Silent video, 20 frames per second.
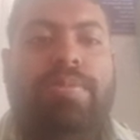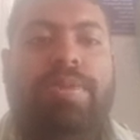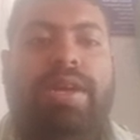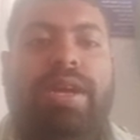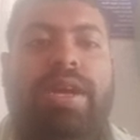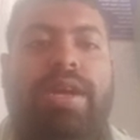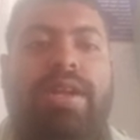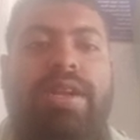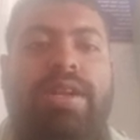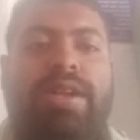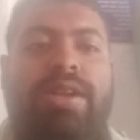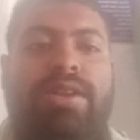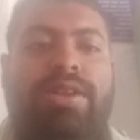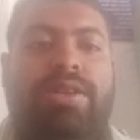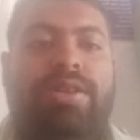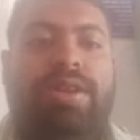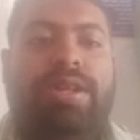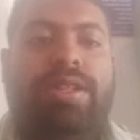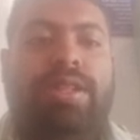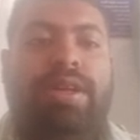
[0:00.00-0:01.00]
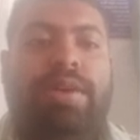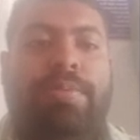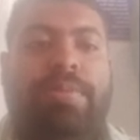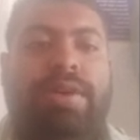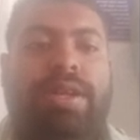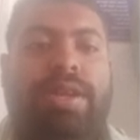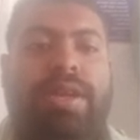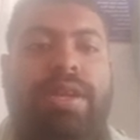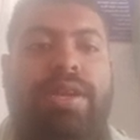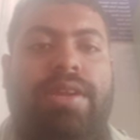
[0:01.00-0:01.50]
began during the
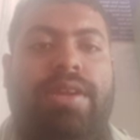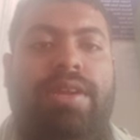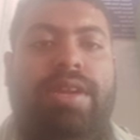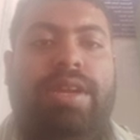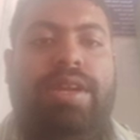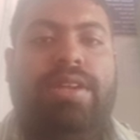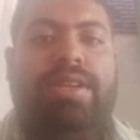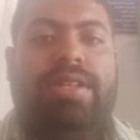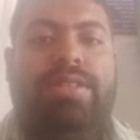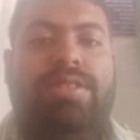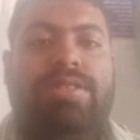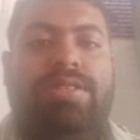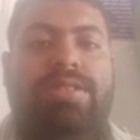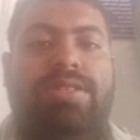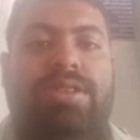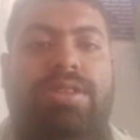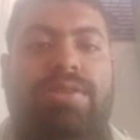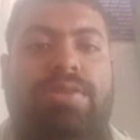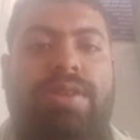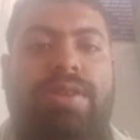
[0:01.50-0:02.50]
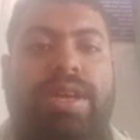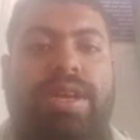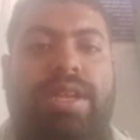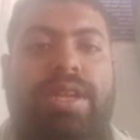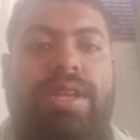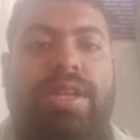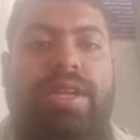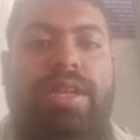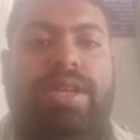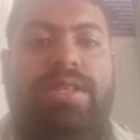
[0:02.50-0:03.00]
period 1960 to
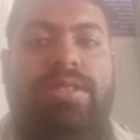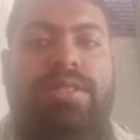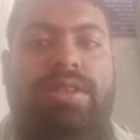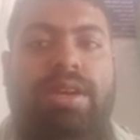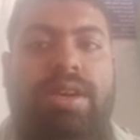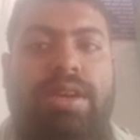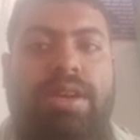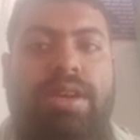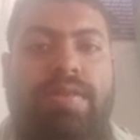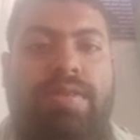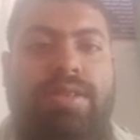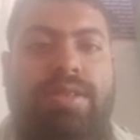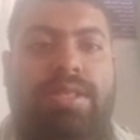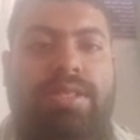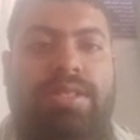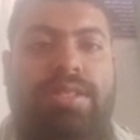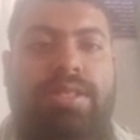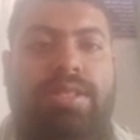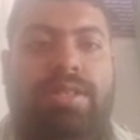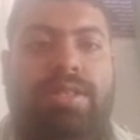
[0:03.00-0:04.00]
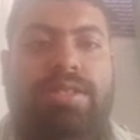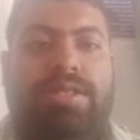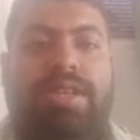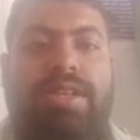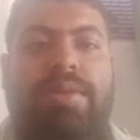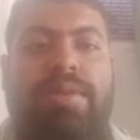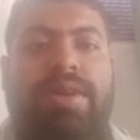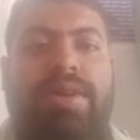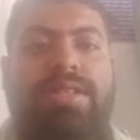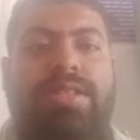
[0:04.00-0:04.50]
1980s, which is
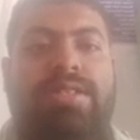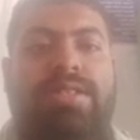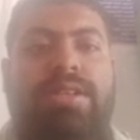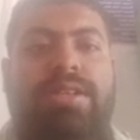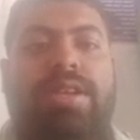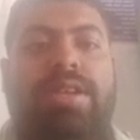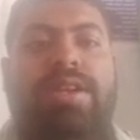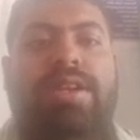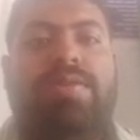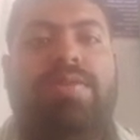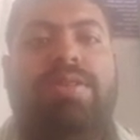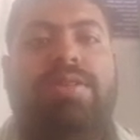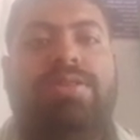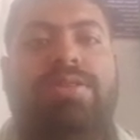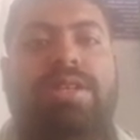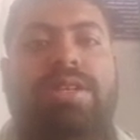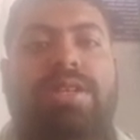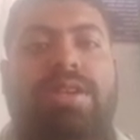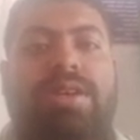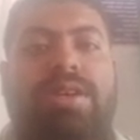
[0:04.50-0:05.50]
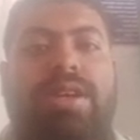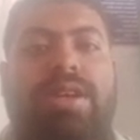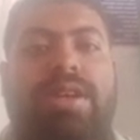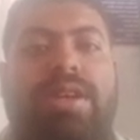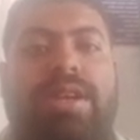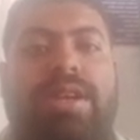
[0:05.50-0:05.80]
described as green revolution in